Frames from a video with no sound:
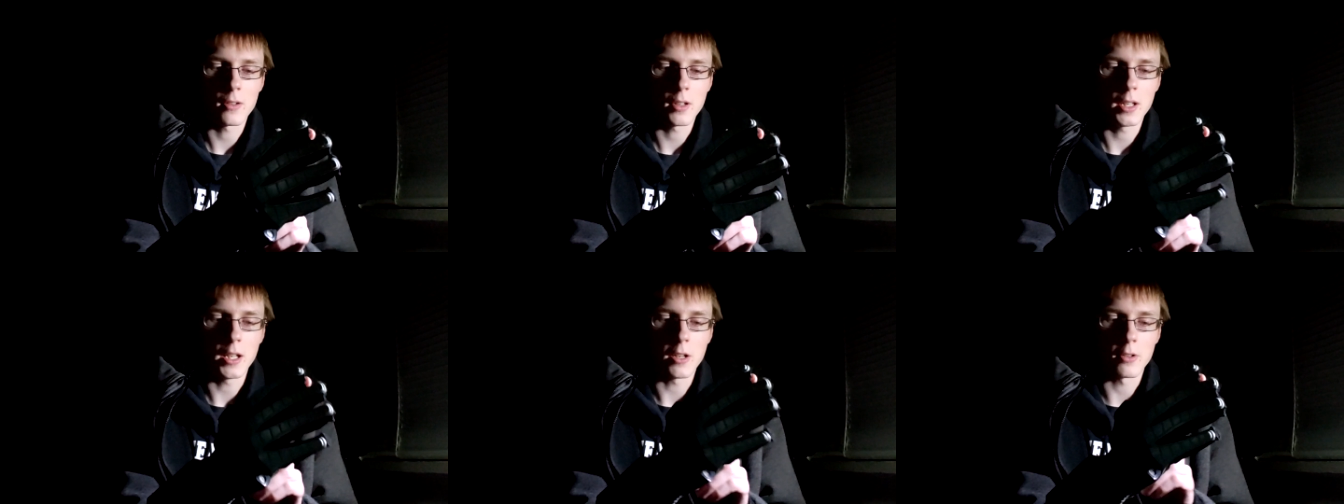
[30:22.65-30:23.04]

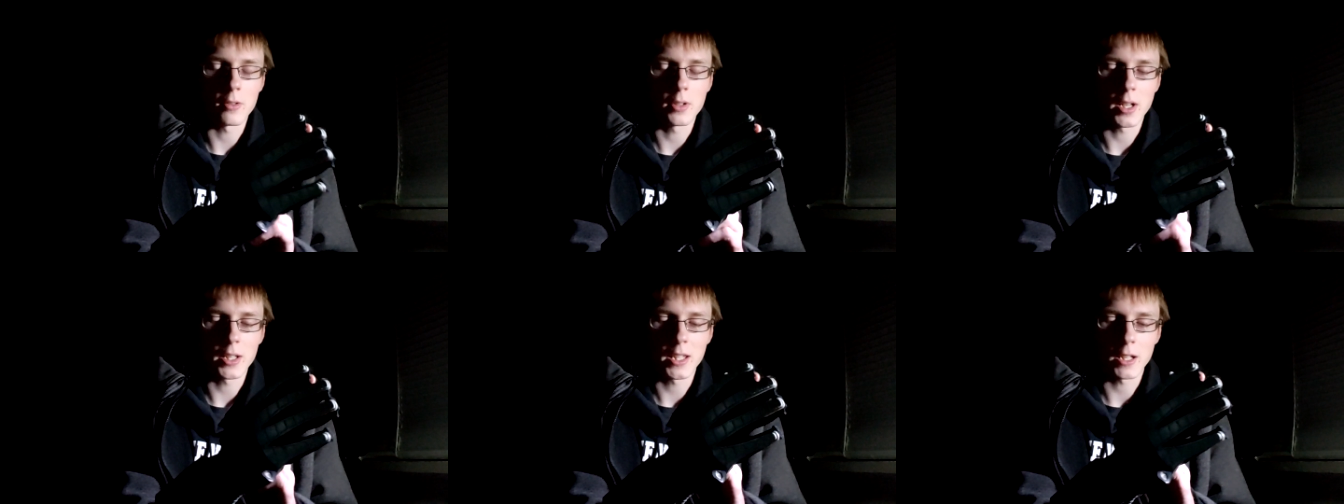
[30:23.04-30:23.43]
you know
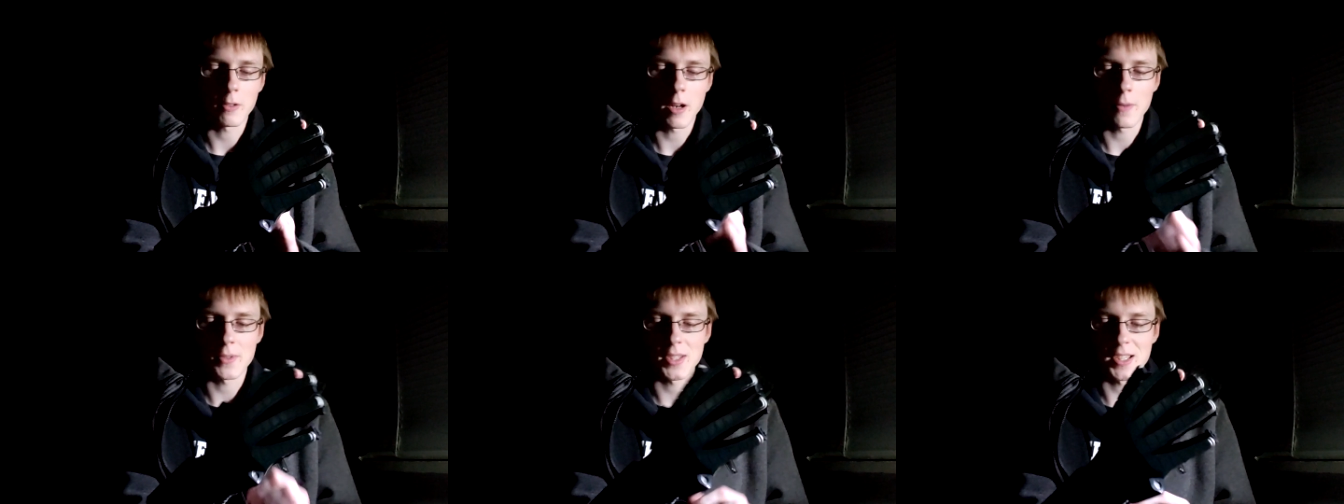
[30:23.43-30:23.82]
not that
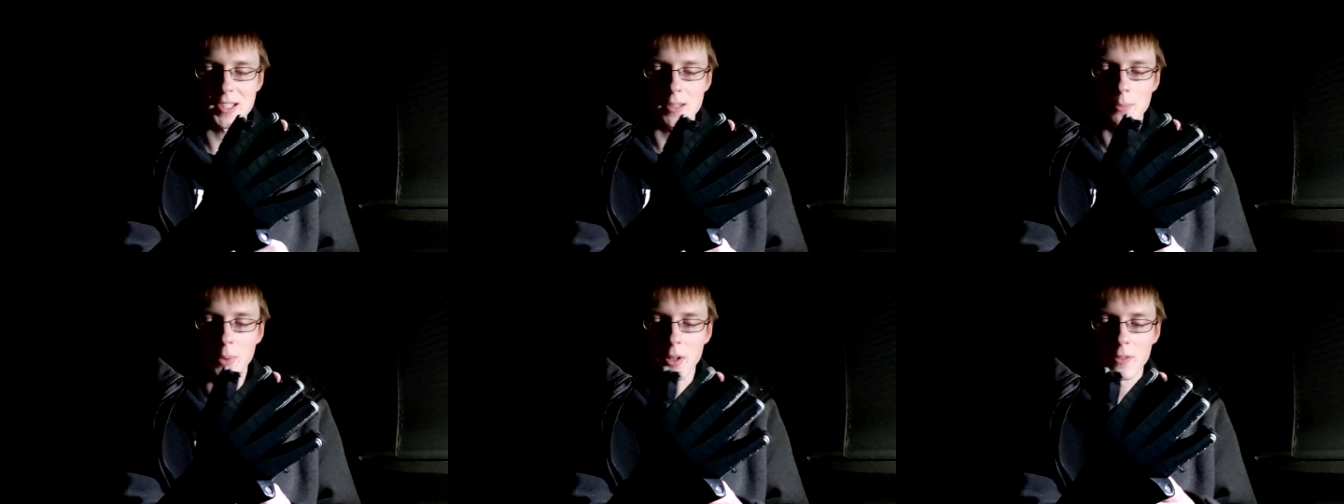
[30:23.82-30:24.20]
great of a
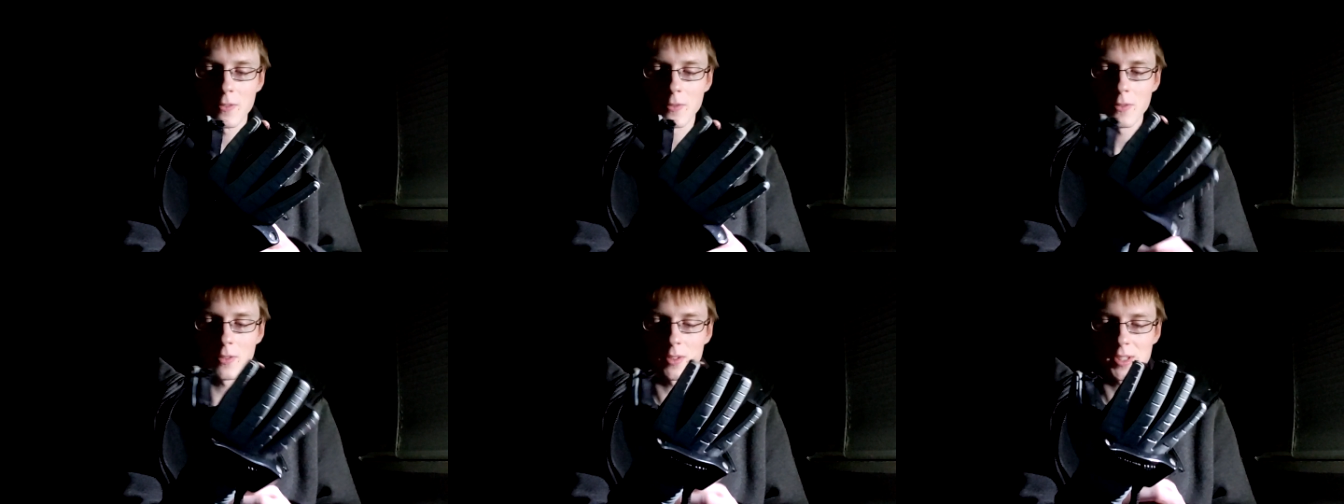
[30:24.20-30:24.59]
system,
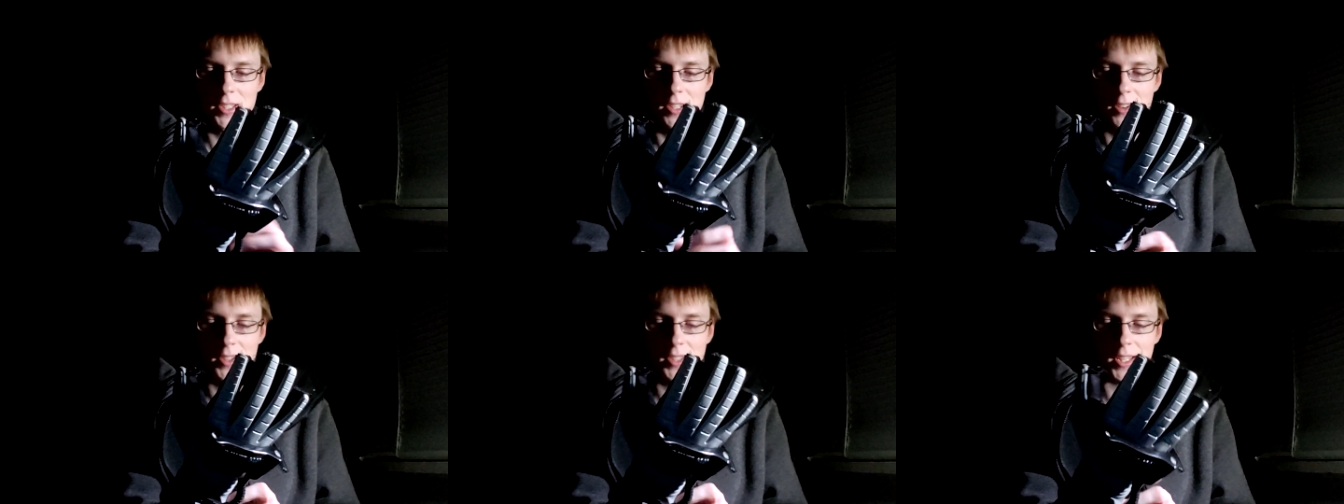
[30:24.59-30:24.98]
but
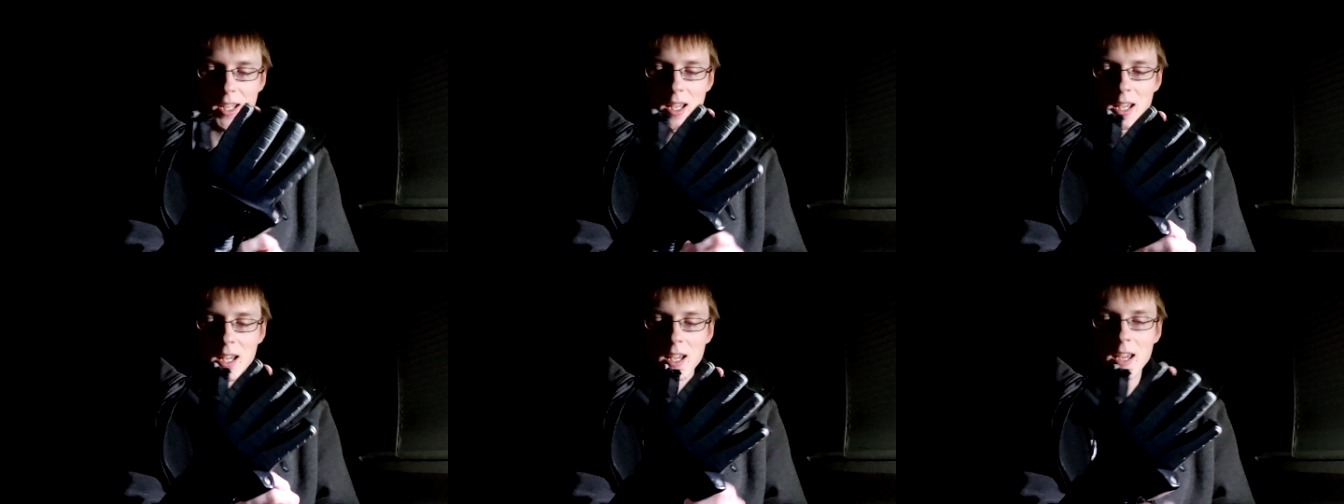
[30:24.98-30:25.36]

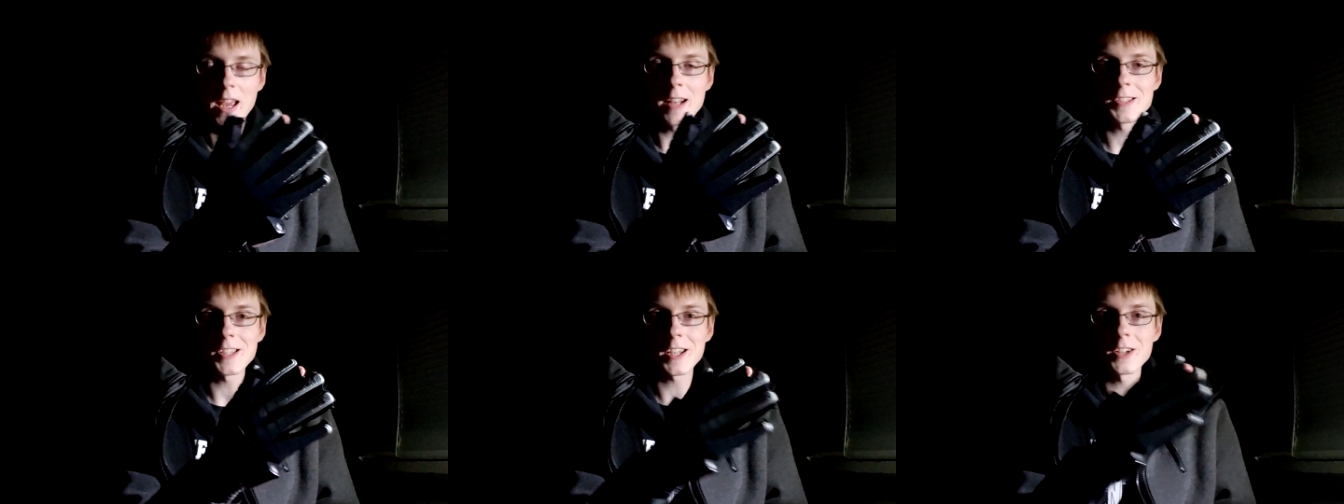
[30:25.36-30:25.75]
seriously,
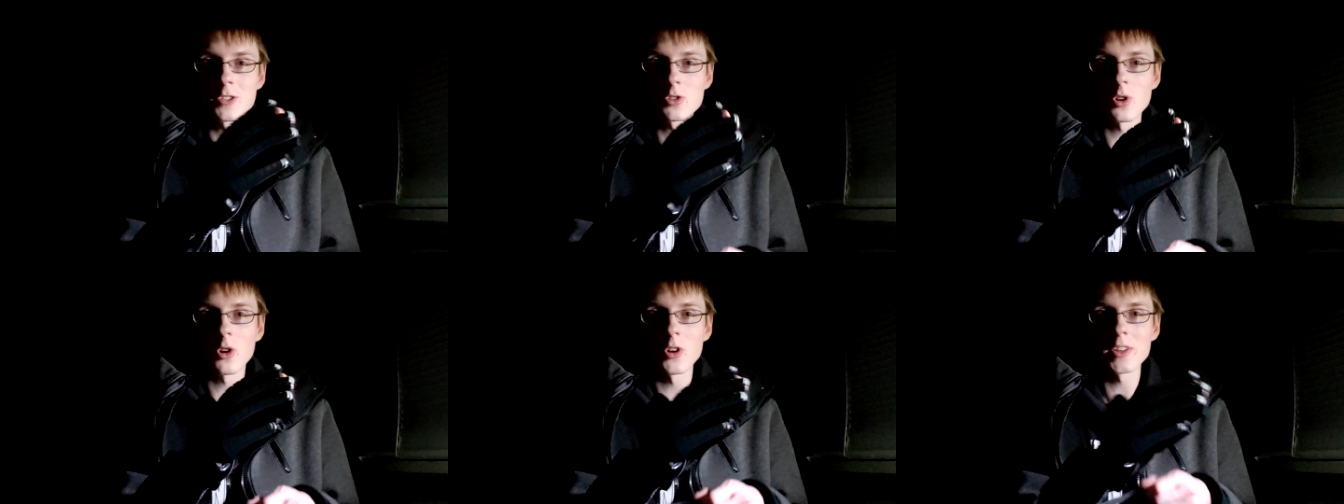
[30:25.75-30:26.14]
it's a
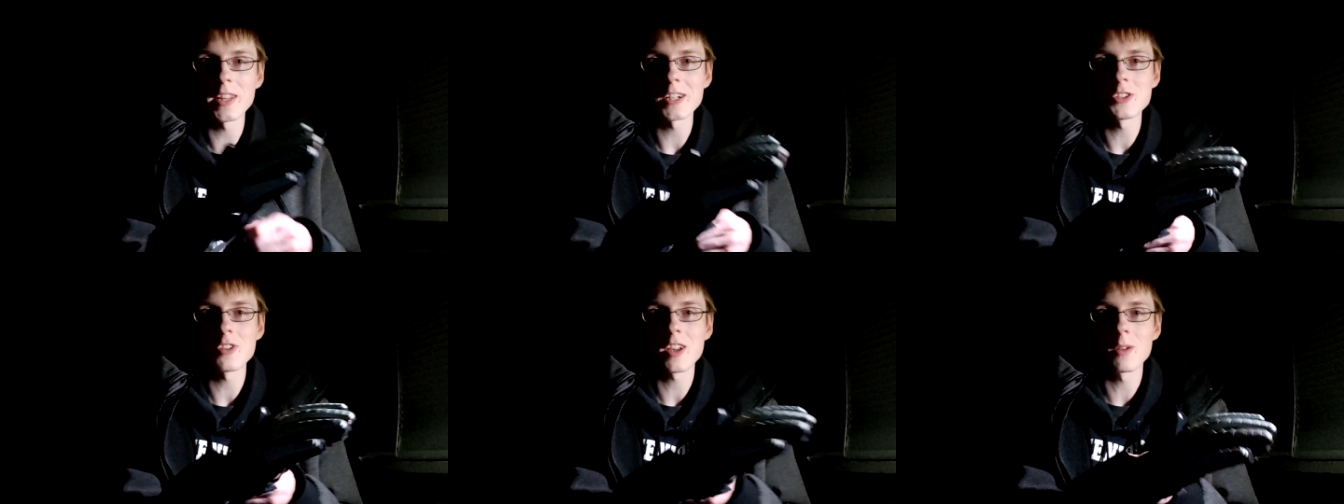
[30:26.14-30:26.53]
controller
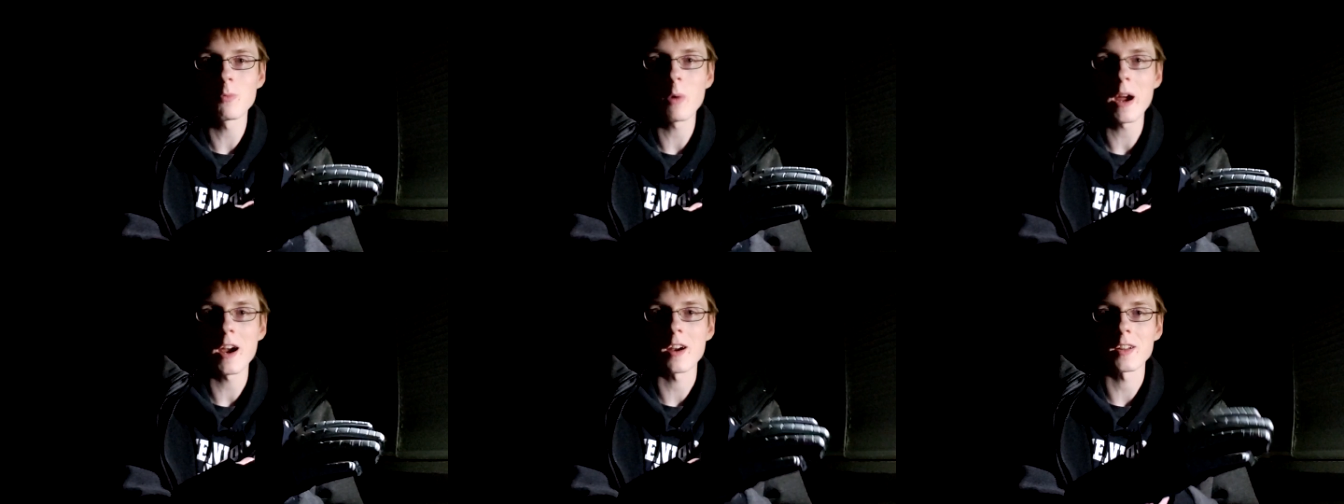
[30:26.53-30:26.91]
that you can
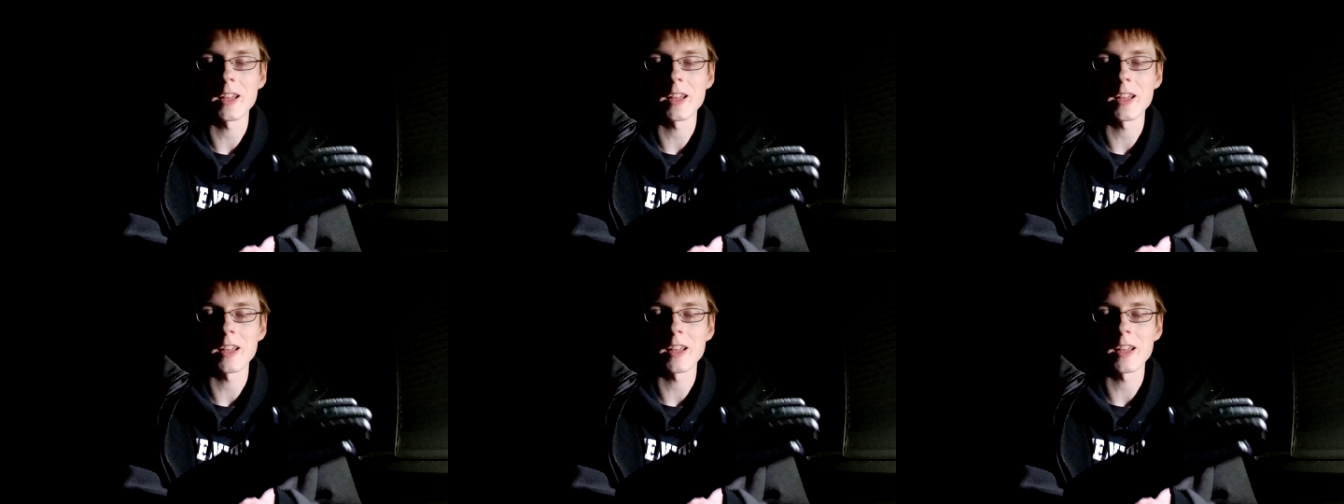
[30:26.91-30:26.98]
wear.